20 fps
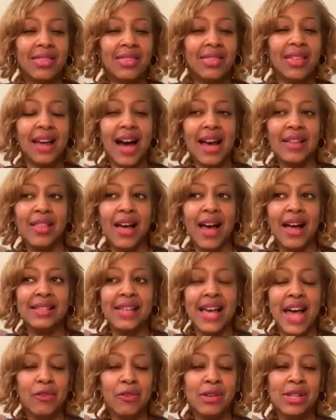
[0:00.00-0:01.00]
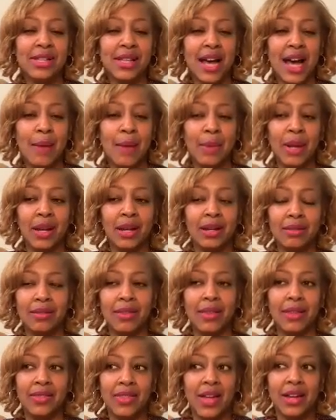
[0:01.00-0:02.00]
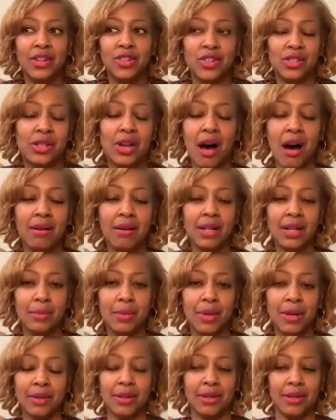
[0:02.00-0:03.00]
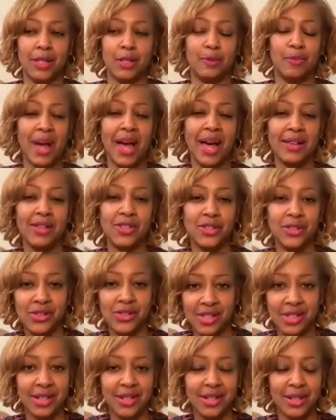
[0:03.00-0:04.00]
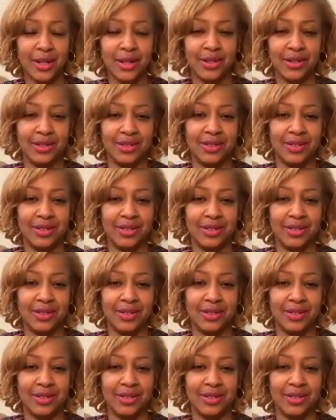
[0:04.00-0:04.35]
think I liked every time that they just called him his bastard son.